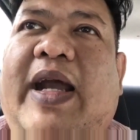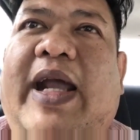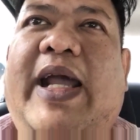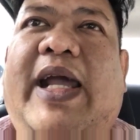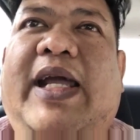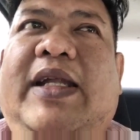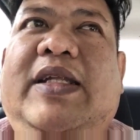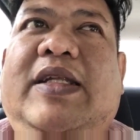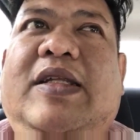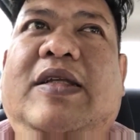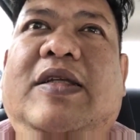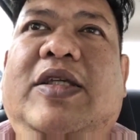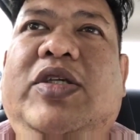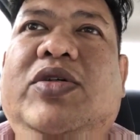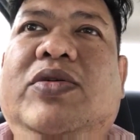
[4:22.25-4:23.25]
and
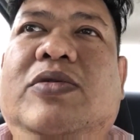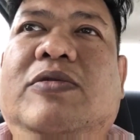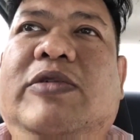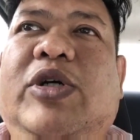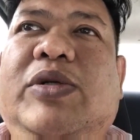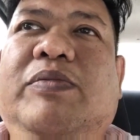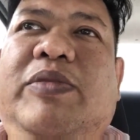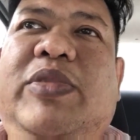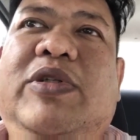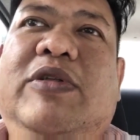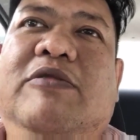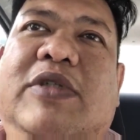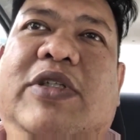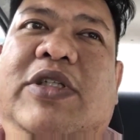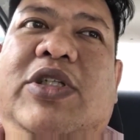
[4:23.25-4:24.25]
if you want
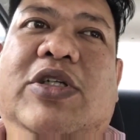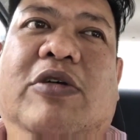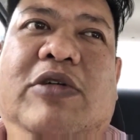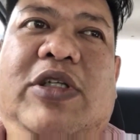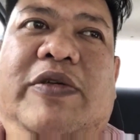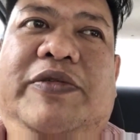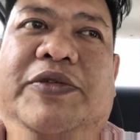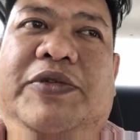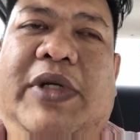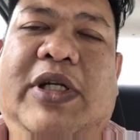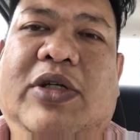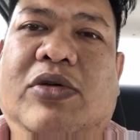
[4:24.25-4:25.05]
to